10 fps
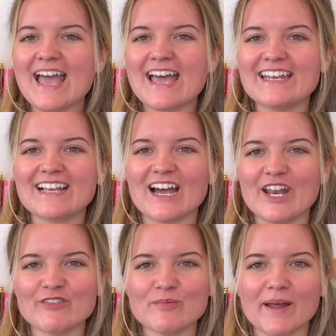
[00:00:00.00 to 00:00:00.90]
and it kind
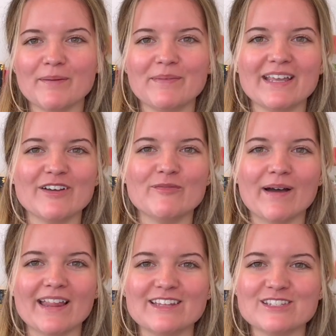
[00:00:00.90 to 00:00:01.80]
of reminded me of
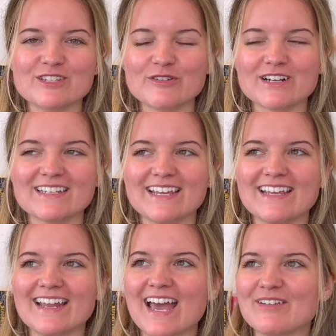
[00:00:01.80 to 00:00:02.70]
Miley Stewart in
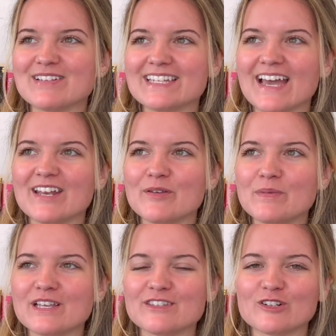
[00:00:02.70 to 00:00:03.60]
Hannah Montana
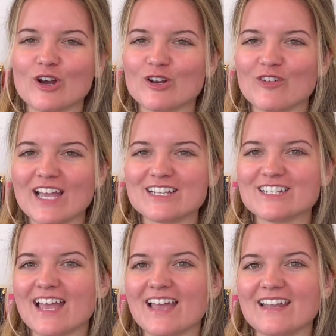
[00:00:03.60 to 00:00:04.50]
because they're on a ranch
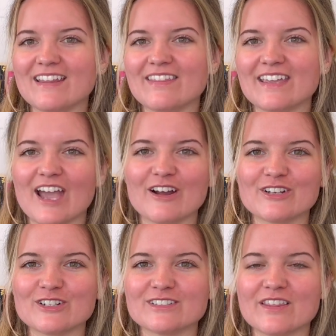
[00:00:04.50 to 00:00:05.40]
and the
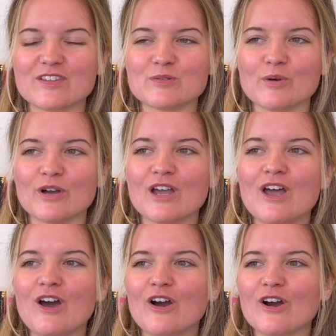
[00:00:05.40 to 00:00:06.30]
characters in this book
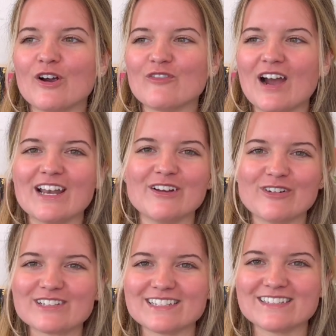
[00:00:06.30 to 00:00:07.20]
are riding
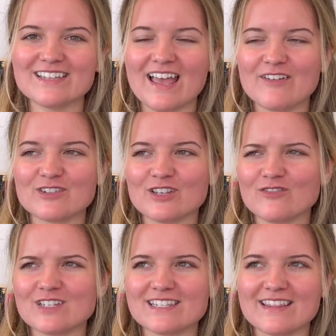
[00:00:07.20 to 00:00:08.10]
horses, and for some
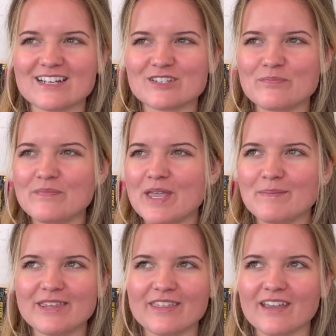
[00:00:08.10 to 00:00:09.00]
reason that just made
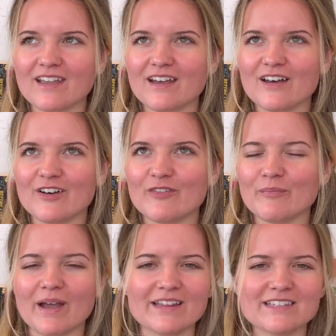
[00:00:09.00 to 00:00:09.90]
me think of
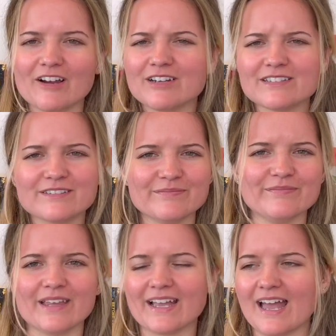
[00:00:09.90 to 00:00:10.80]
Miley Cyrus.
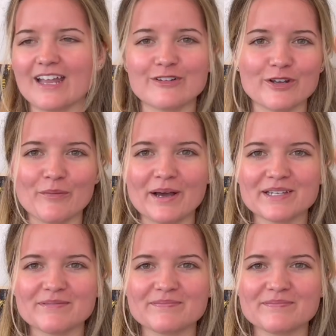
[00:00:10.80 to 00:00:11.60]
Like, I don't know why.